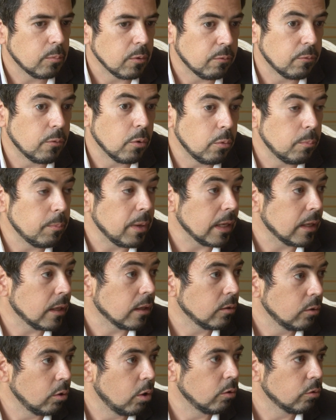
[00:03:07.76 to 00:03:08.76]
before
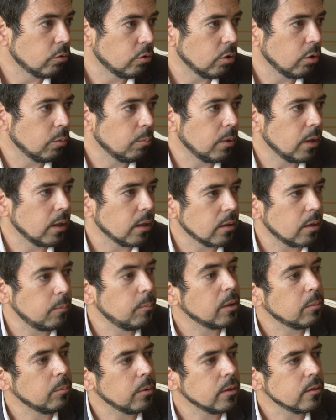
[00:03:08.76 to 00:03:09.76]
making long term uh,
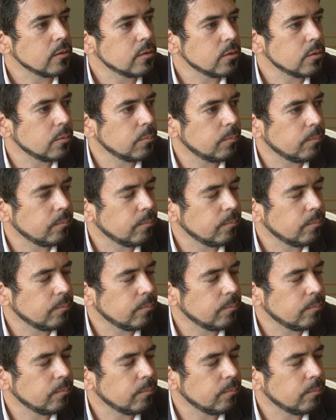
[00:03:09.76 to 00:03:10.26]
commitments.